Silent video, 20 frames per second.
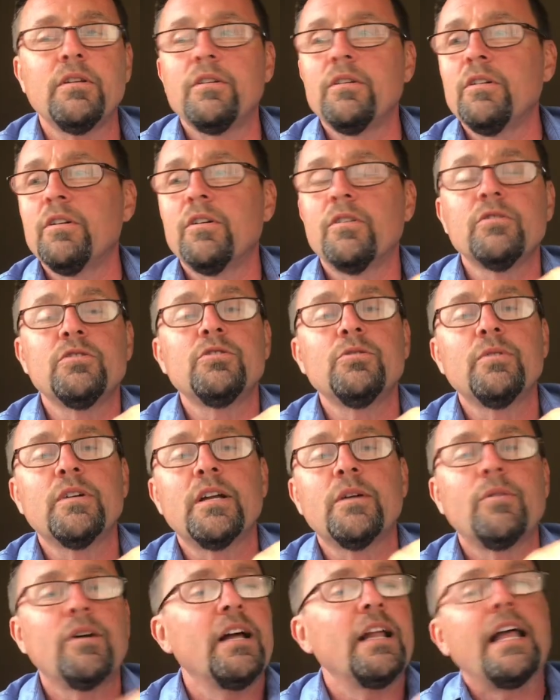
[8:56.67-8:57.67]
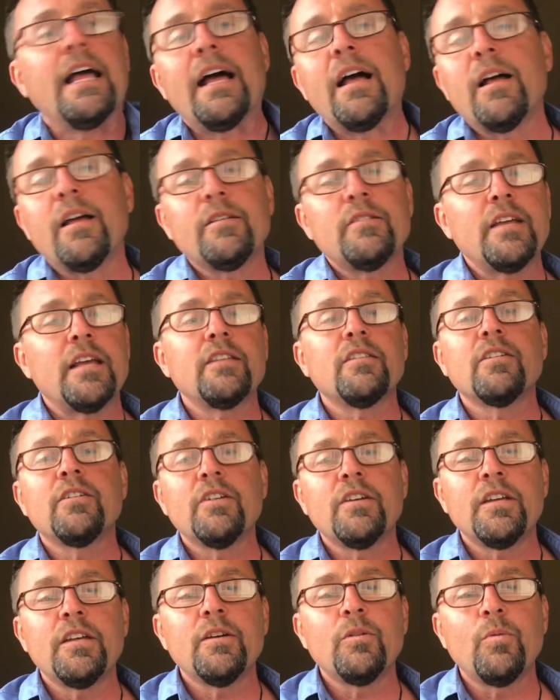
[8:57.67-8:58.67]
don't do what I want. I take the
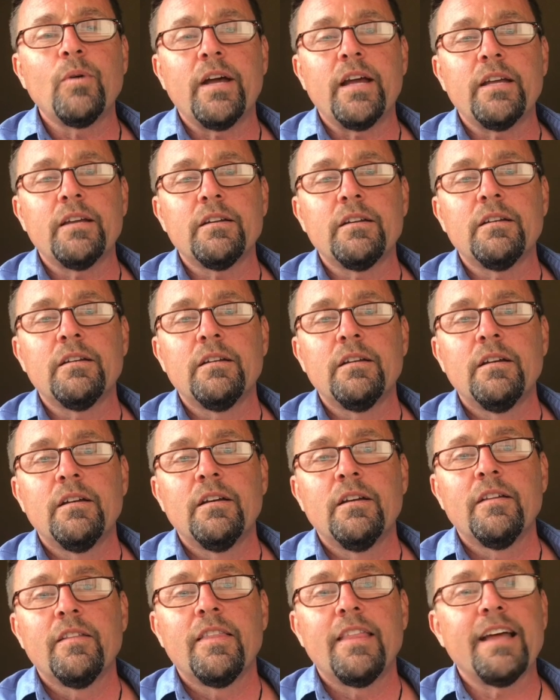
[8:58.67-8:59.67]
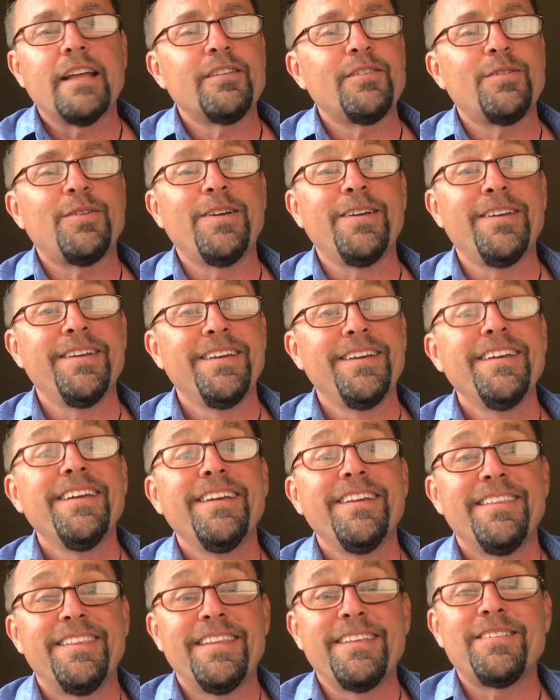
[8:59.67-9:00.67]
cookie away. That's
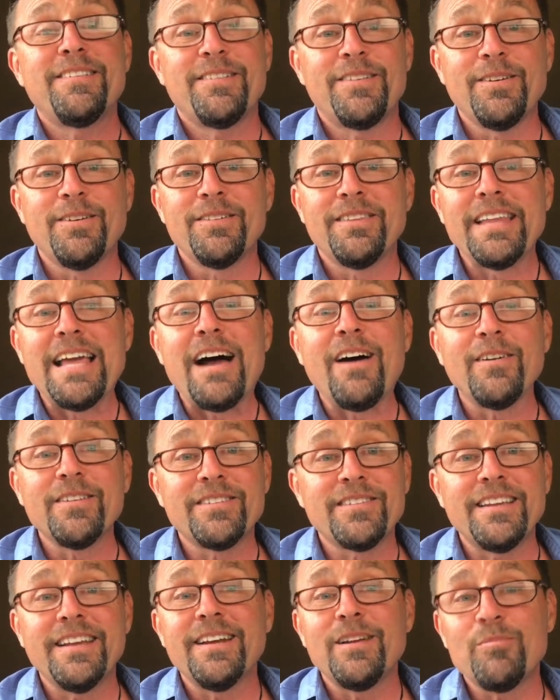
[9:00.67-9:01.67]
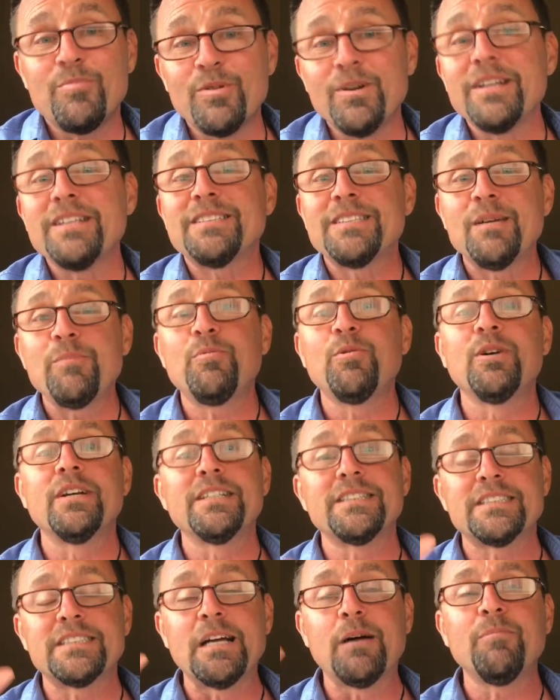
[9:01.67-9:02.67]
so now it's getting pretty simple, and
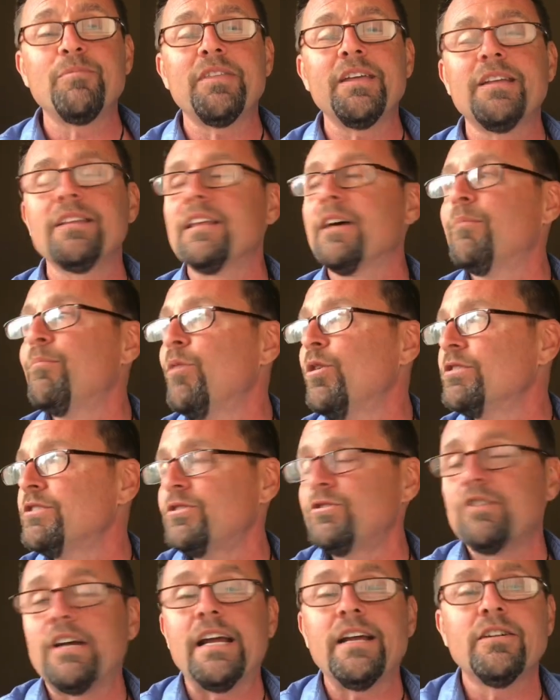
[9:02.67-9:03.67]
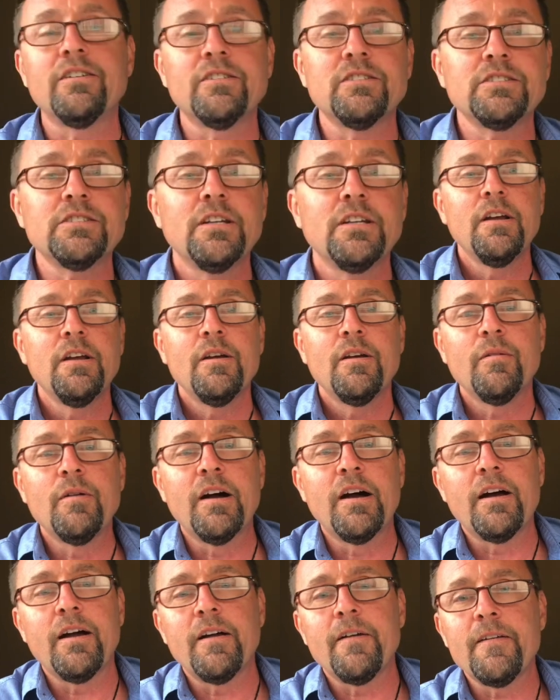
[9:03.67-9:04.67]
it's something that most trainers,
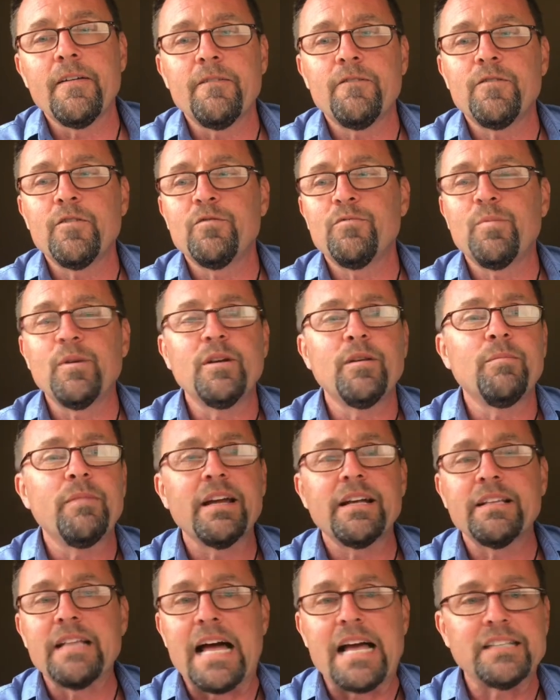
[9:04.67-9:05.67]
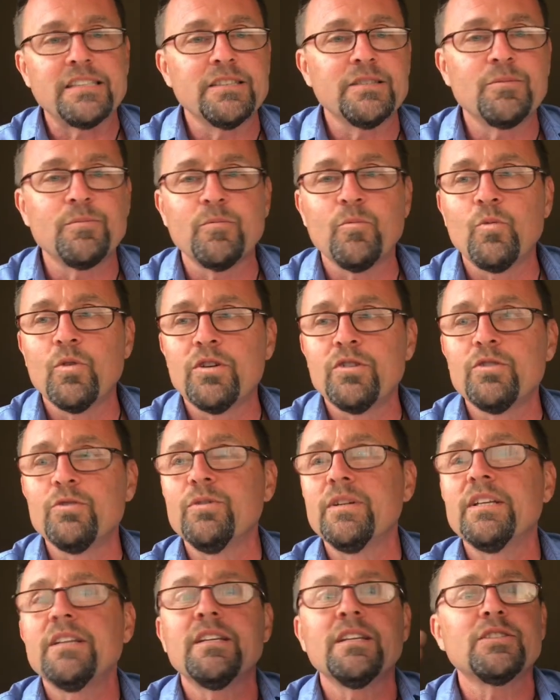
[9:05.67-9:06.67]
if you've been in my classes, we're
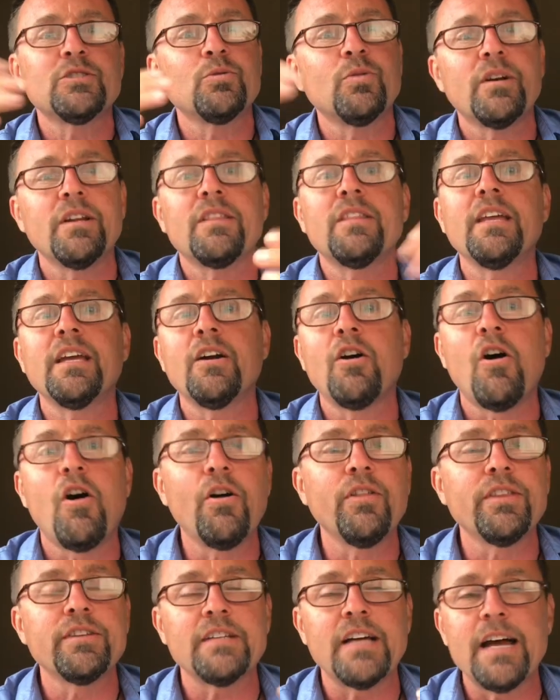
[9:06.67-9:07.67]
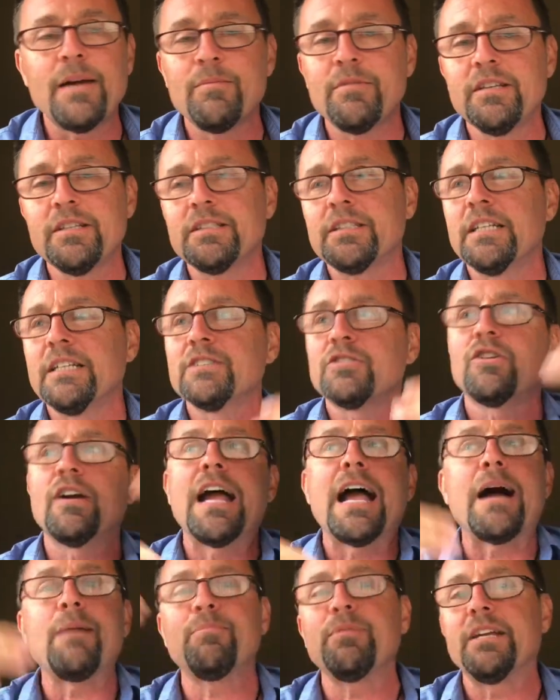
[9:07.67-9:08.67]
doing this sort of thing all the time. These things are
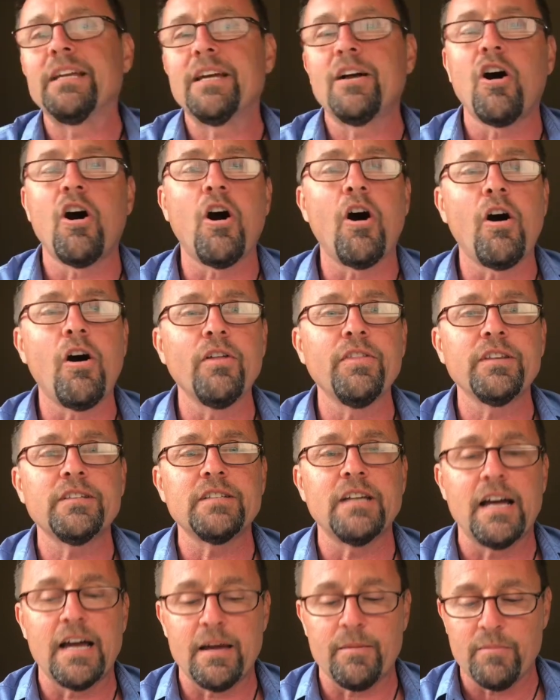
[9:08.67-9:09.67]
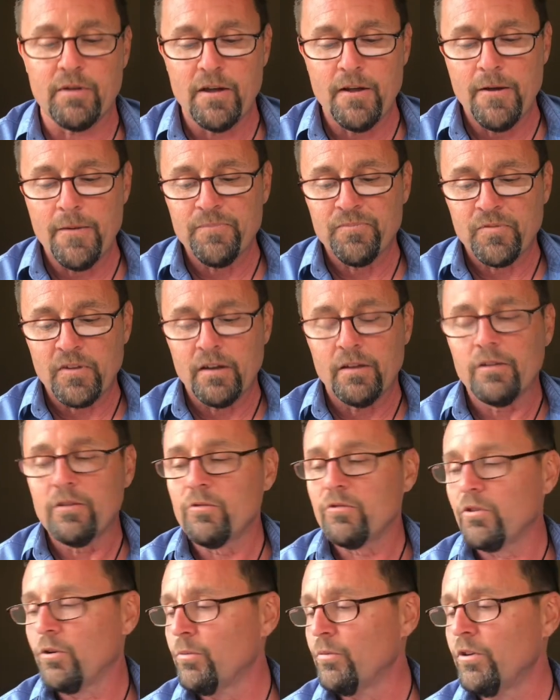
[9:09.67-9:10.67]
happening all the time.
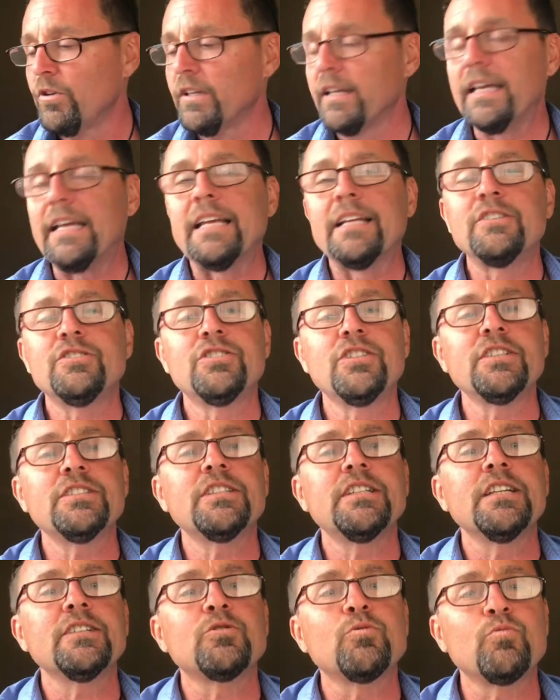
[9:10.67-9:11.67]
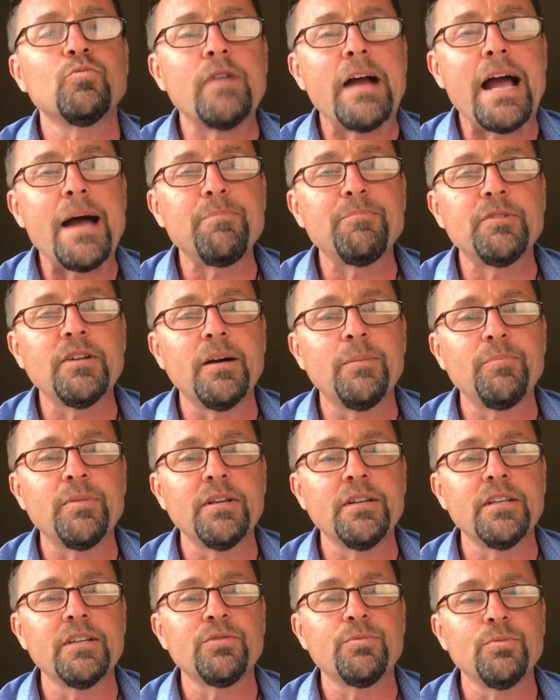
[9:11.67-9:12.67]
So really, it just gets wrapped up
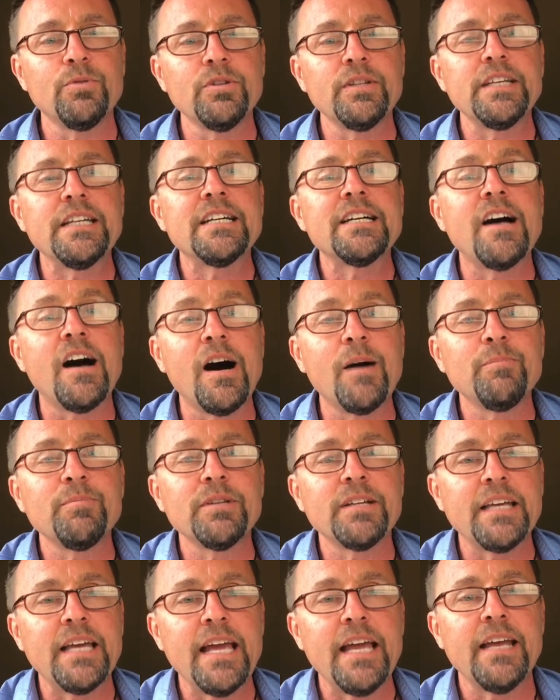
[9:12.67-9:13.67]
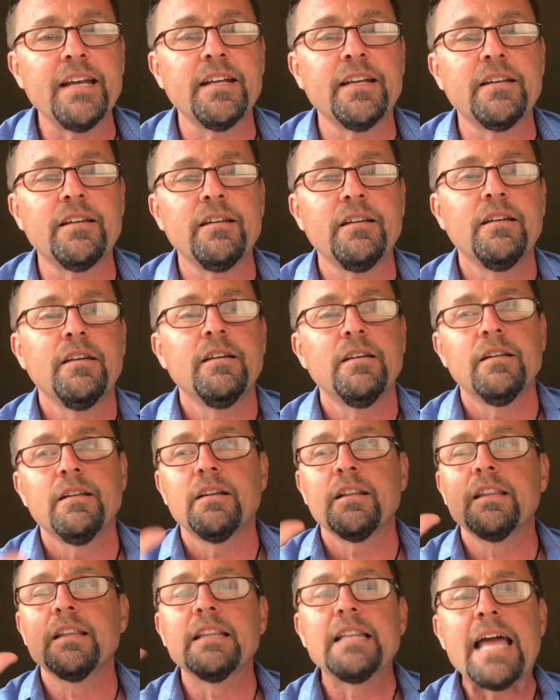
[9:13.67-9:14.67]
in this really complicated
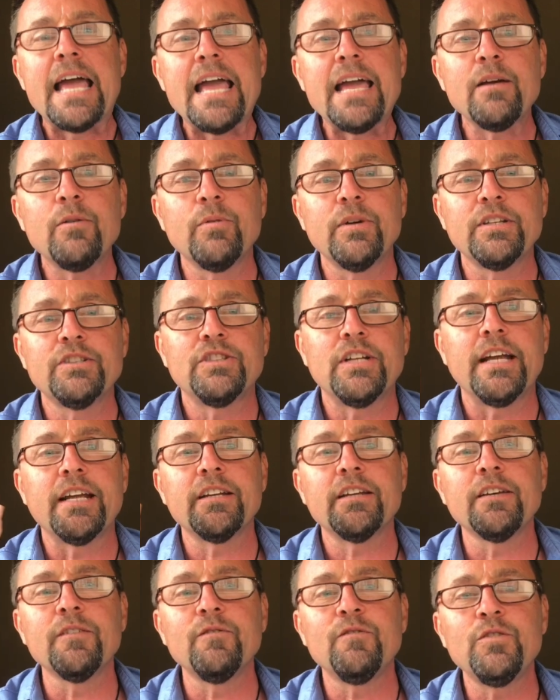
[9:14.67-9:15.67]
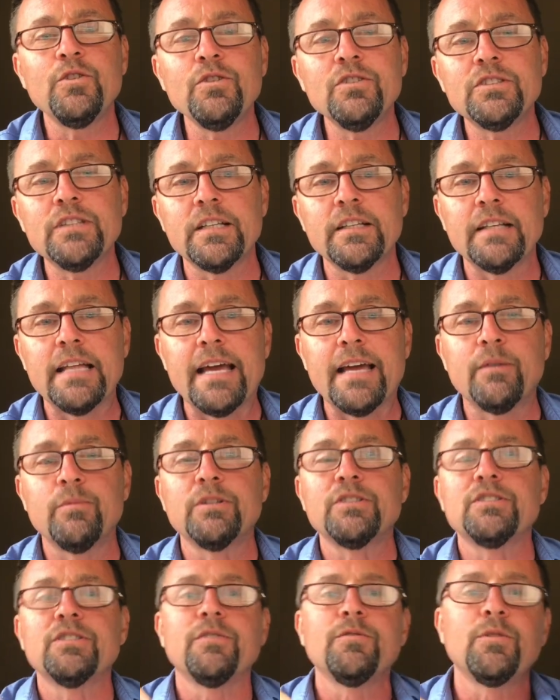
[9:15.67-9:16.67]
language and confusing
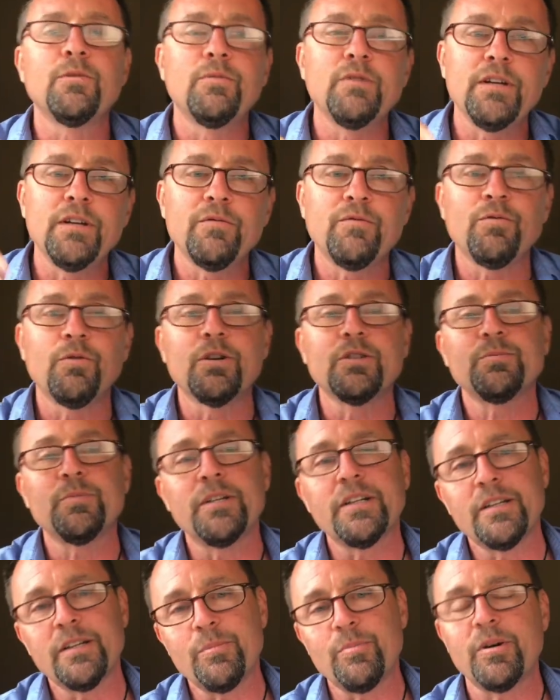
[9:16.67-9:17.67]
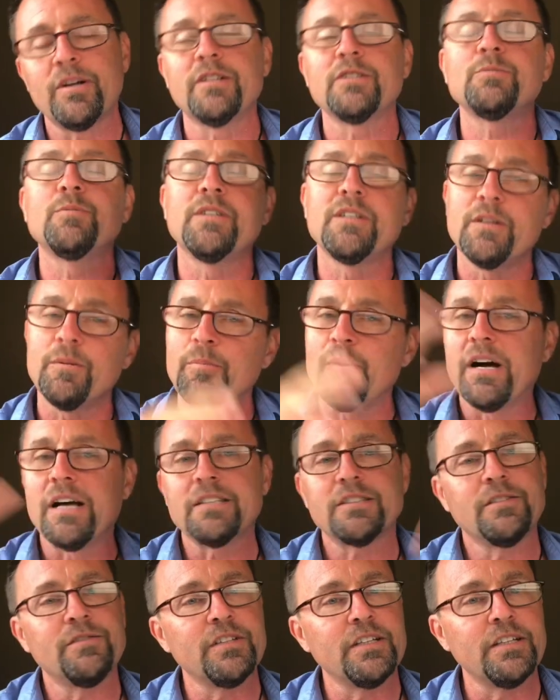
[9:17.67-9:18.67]
language of the reinforcement and the punishment and the
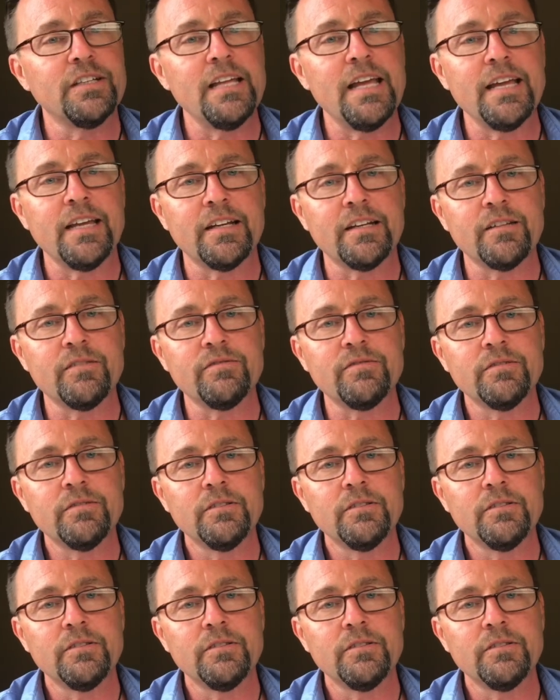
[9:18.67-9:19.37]
positive and the negative,